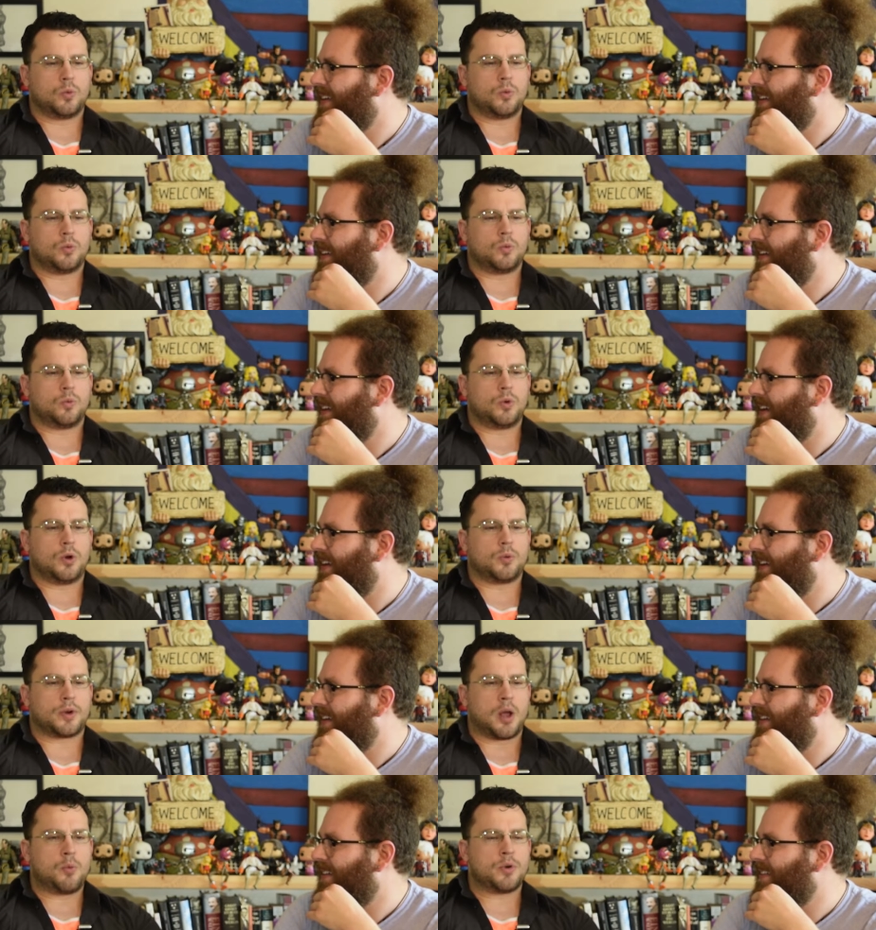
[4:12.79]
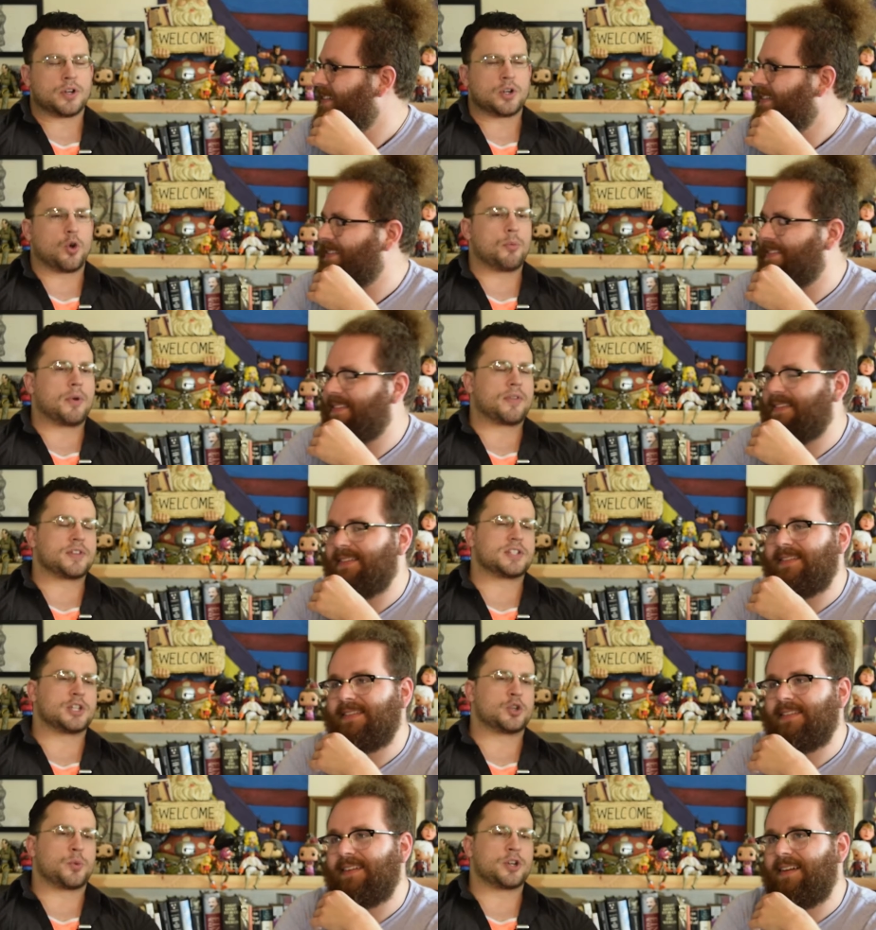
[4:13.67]
Speaker 1: Well, what I want to know about this
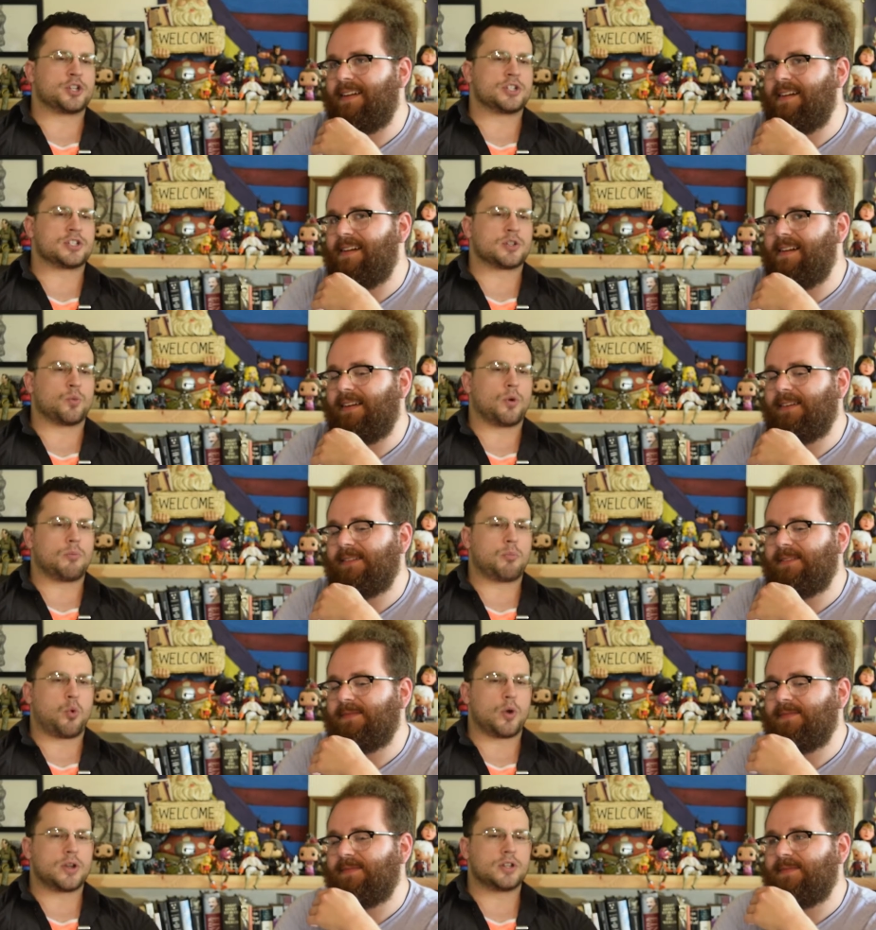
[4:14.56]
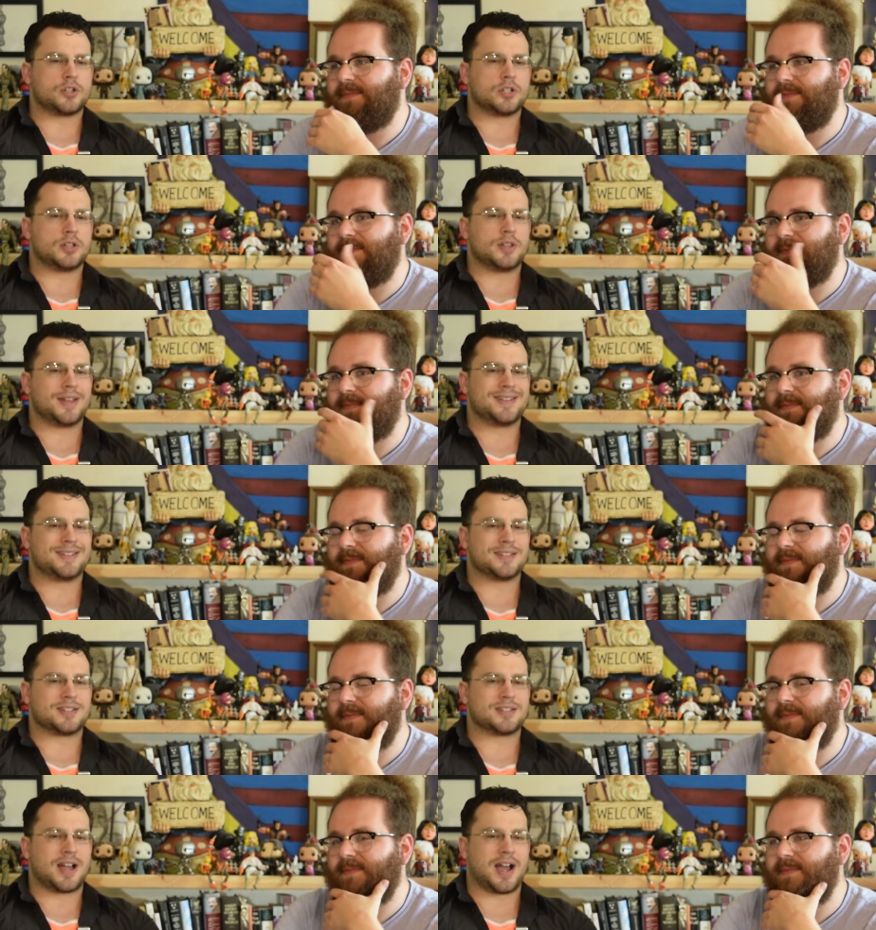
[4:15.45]
situation is at what point did they
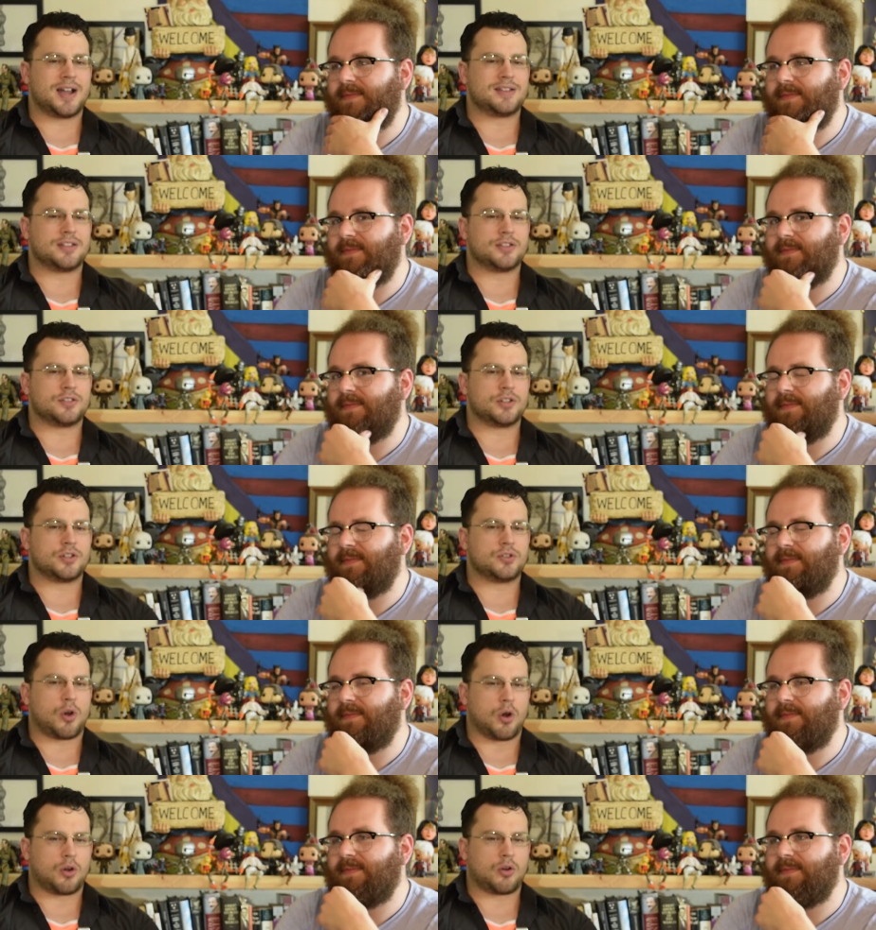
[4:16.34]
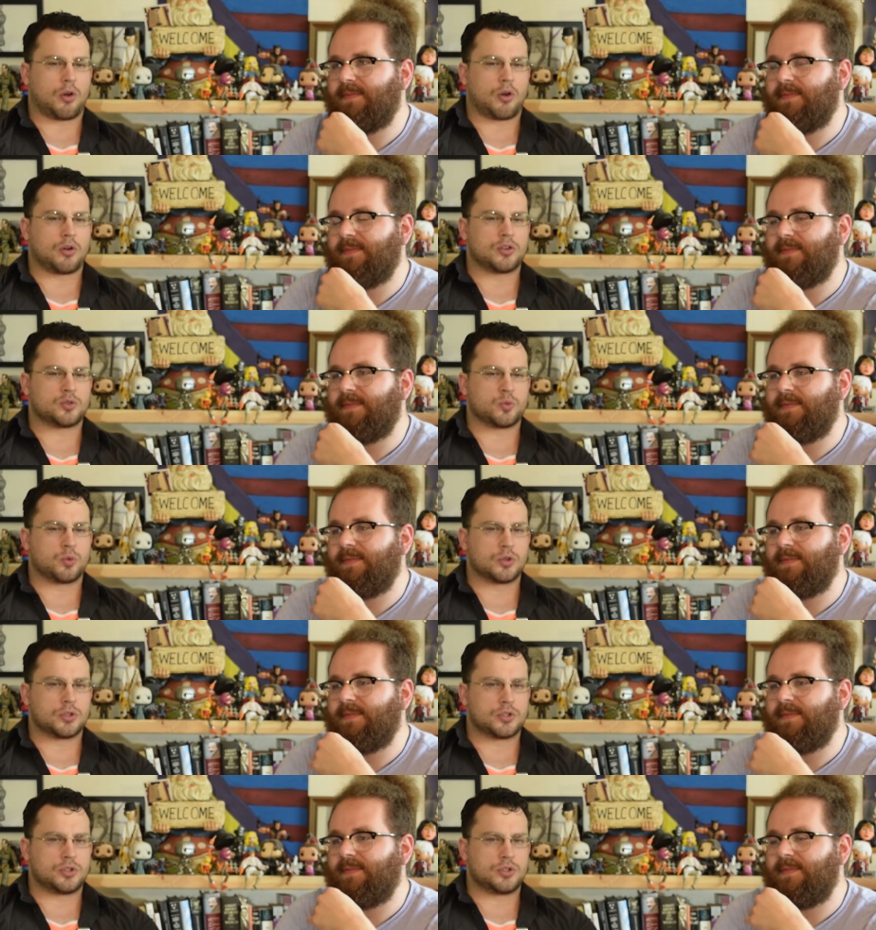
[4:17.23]
decide that the dark arts
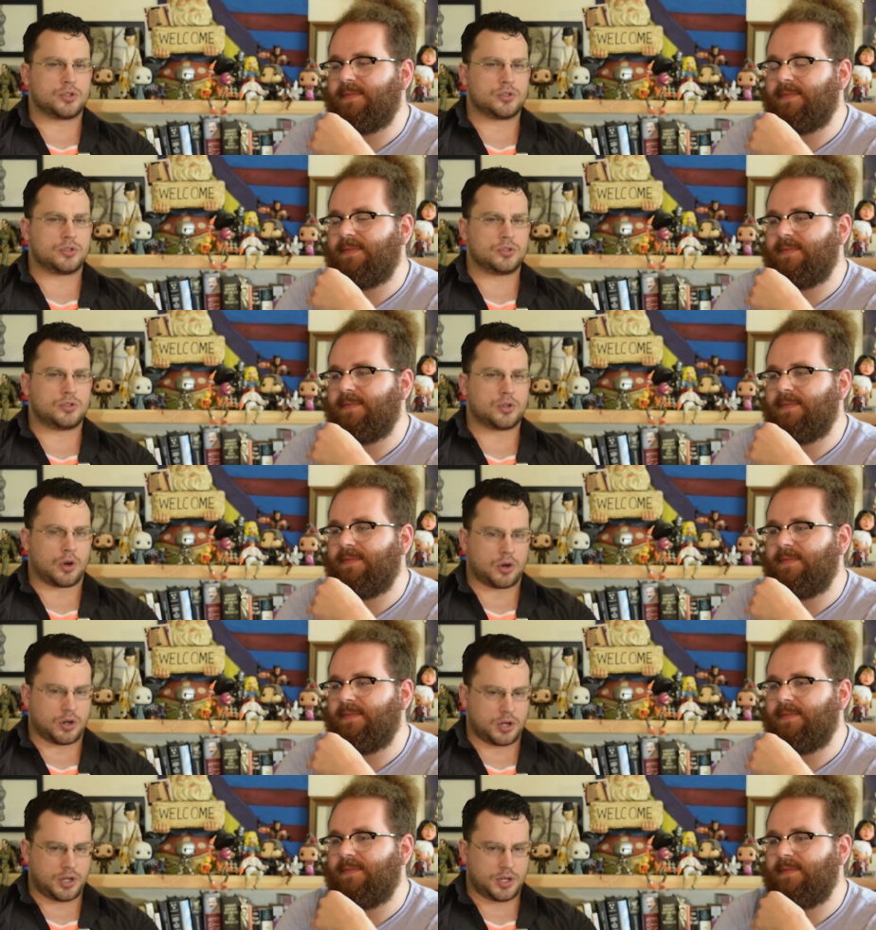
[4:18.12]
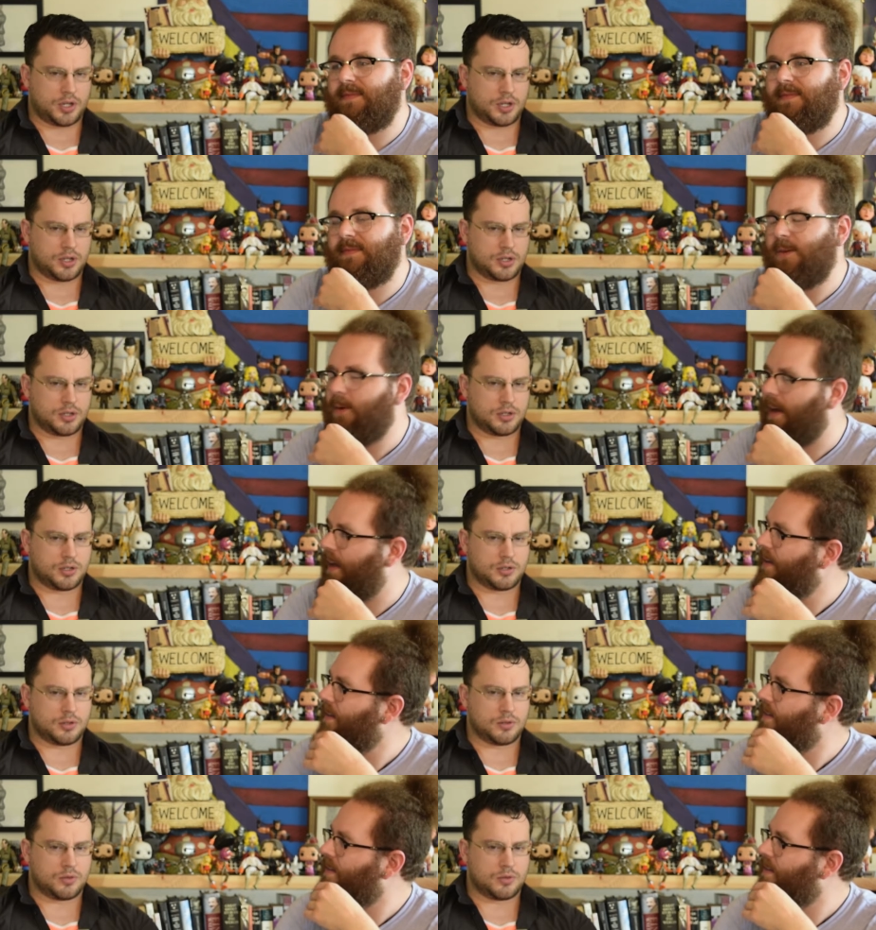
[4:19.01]
were dark? Okay.